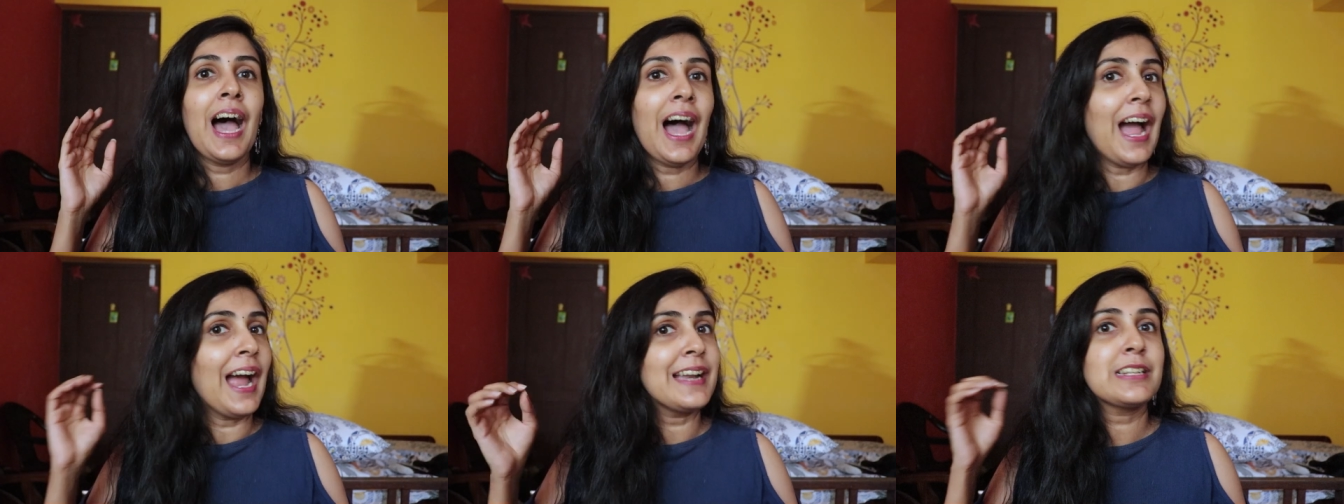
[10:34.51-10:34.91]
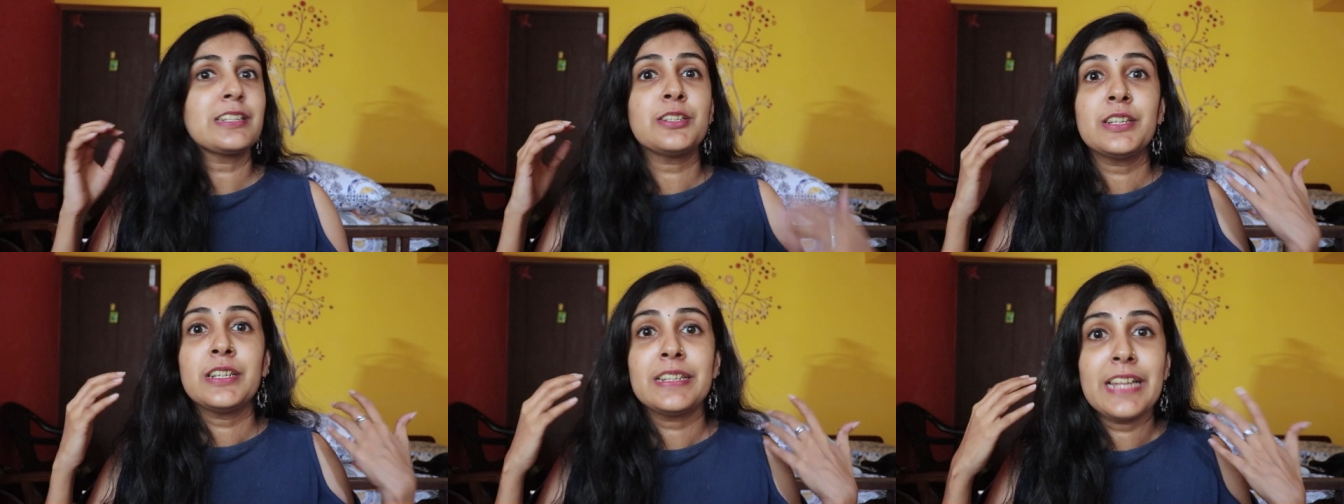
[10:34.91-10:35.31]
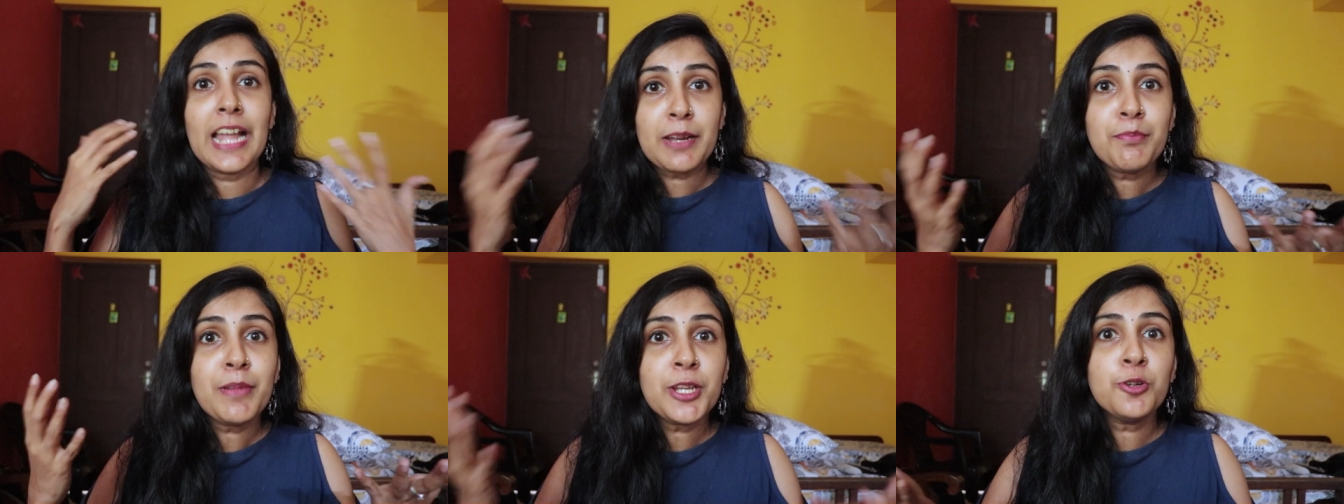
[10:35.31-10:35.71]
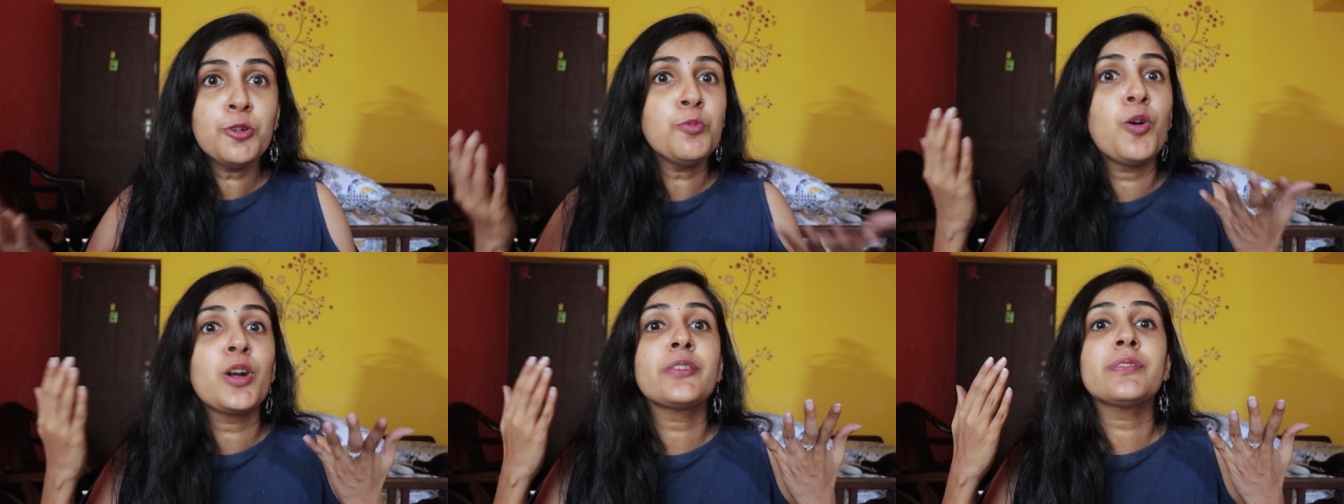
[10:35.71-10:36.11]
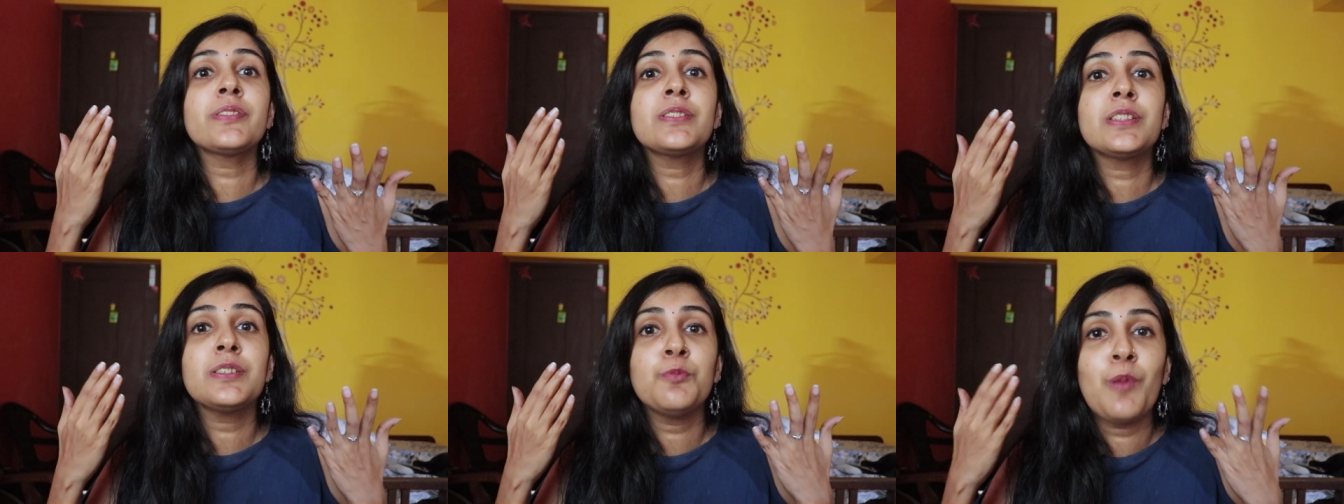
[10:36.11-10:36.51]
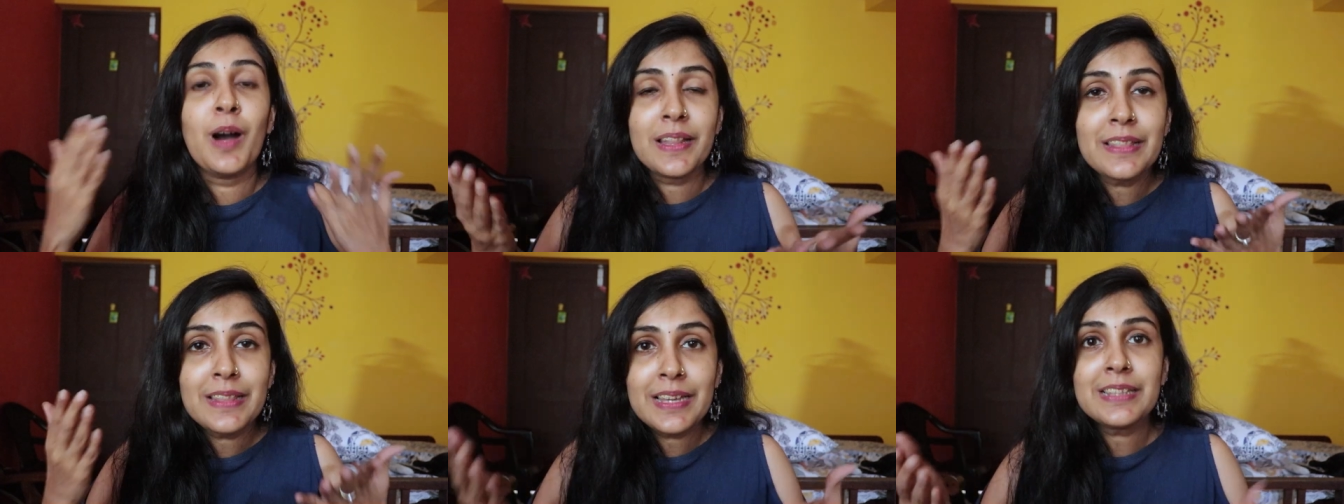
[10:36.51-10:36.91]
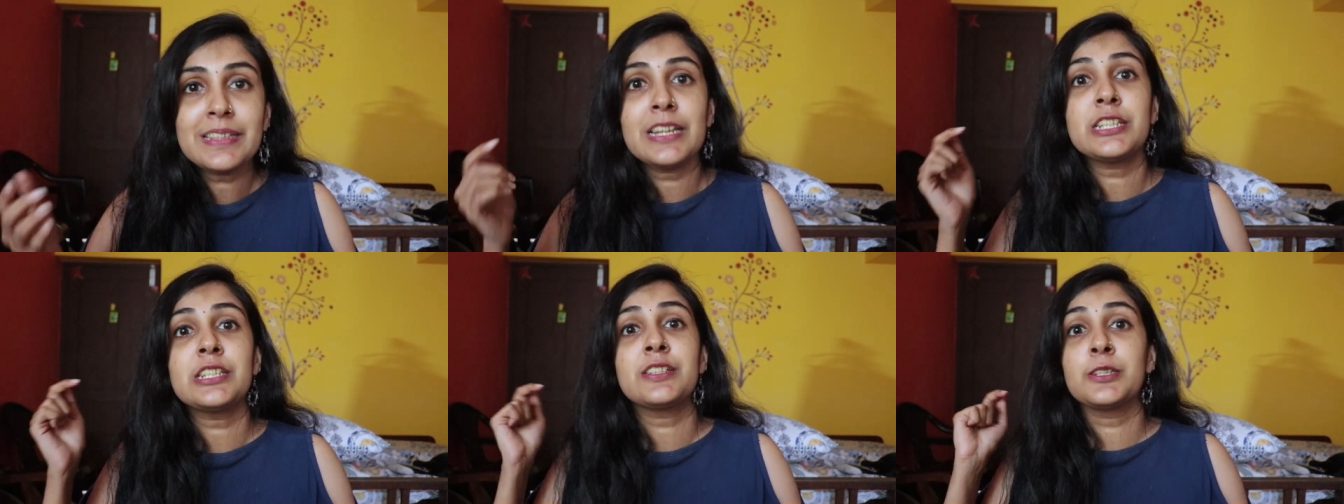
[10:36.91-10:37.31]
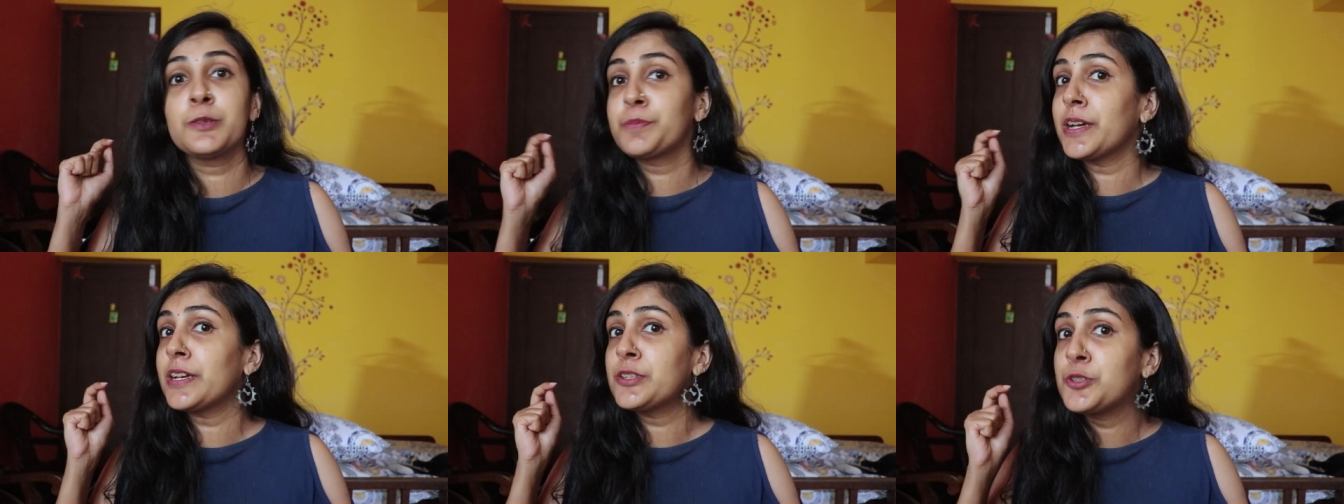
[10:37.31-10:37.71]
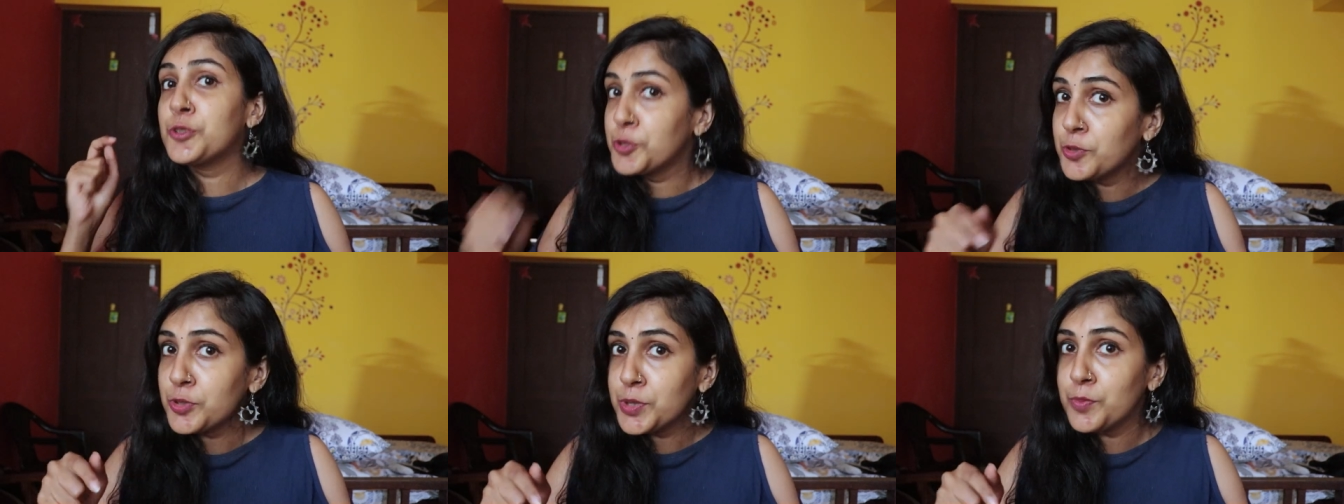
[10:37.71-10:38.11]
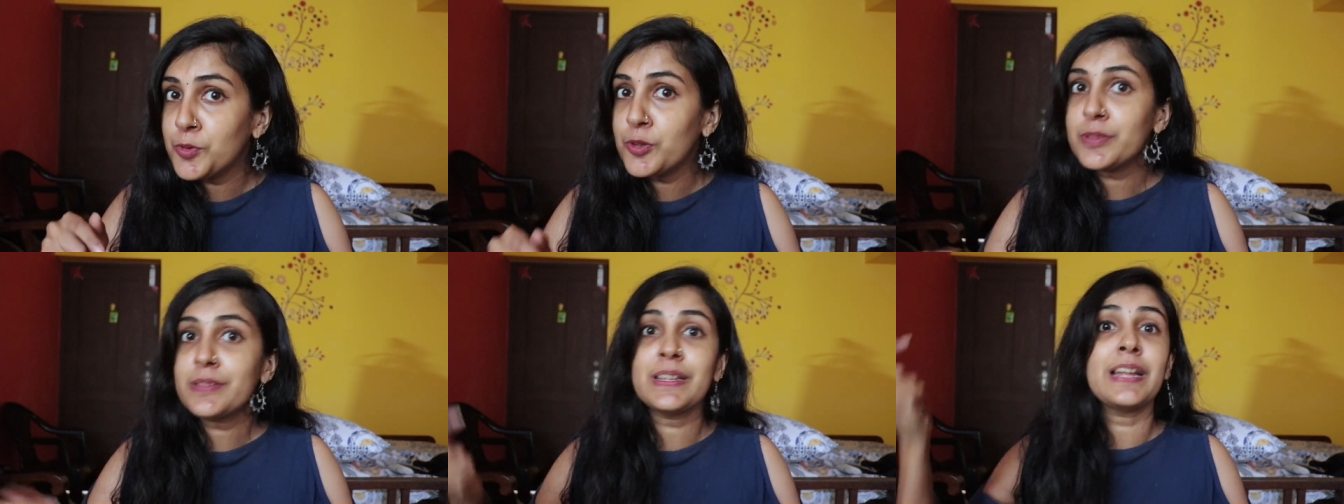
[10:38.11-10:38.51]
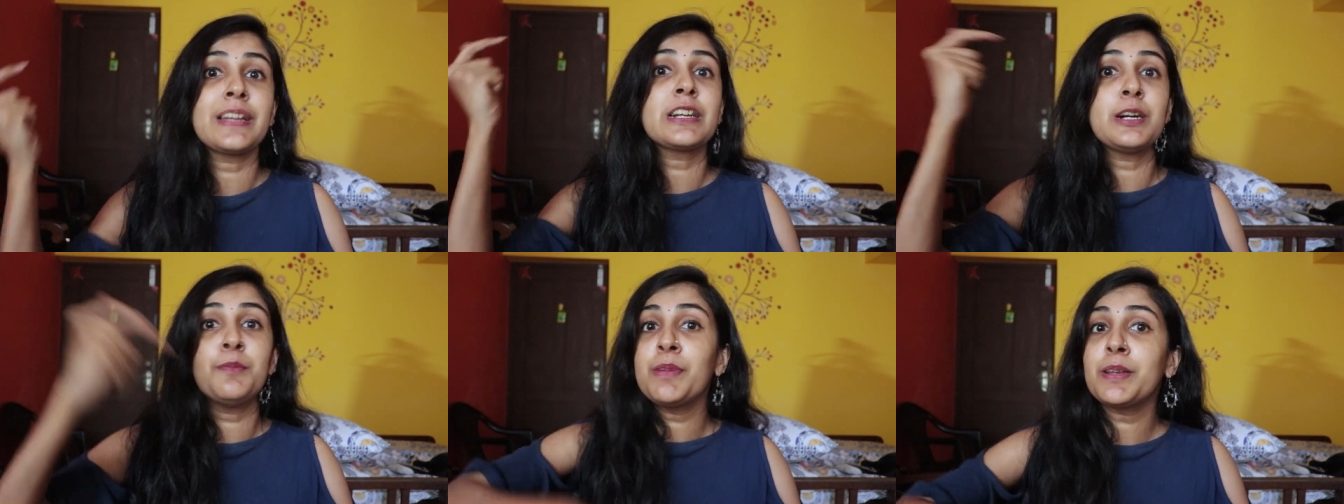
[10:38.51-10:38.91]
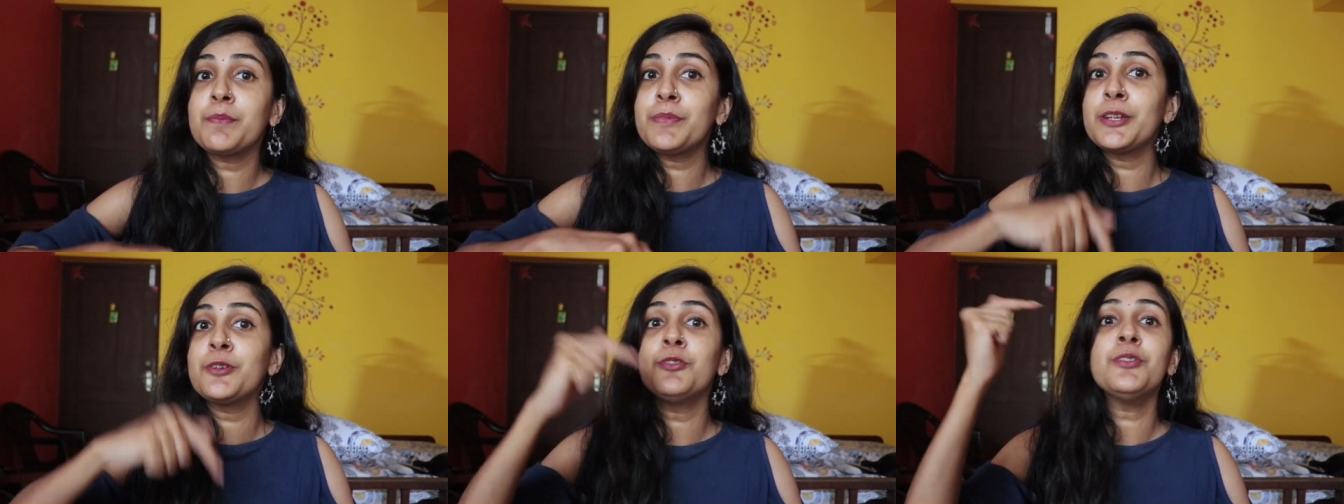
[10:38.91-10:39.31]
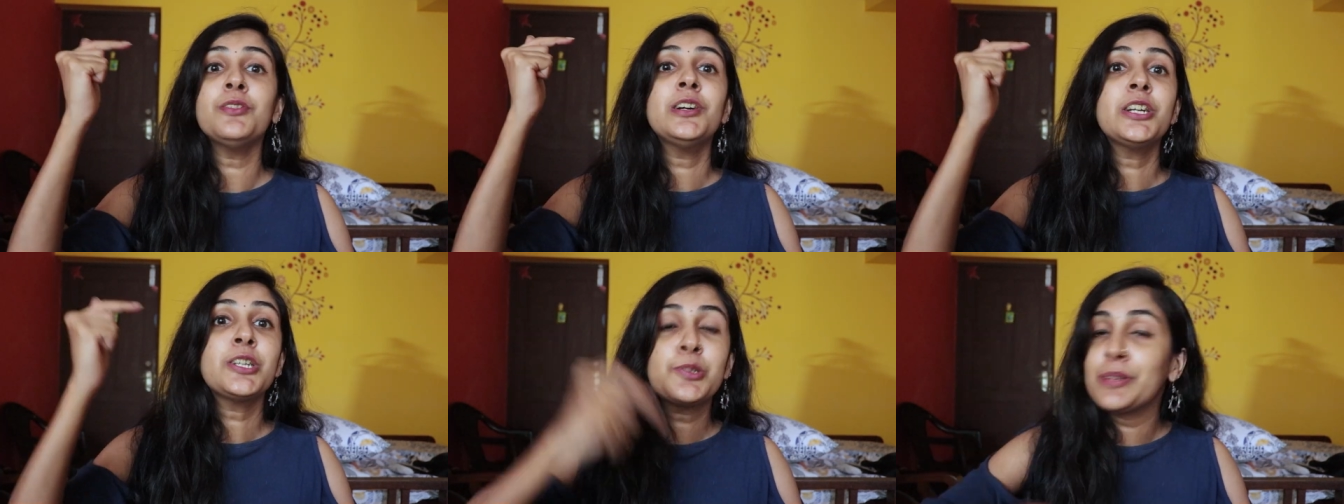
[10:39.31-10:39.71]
And let me know what was the one thing that surprised you the most and comment below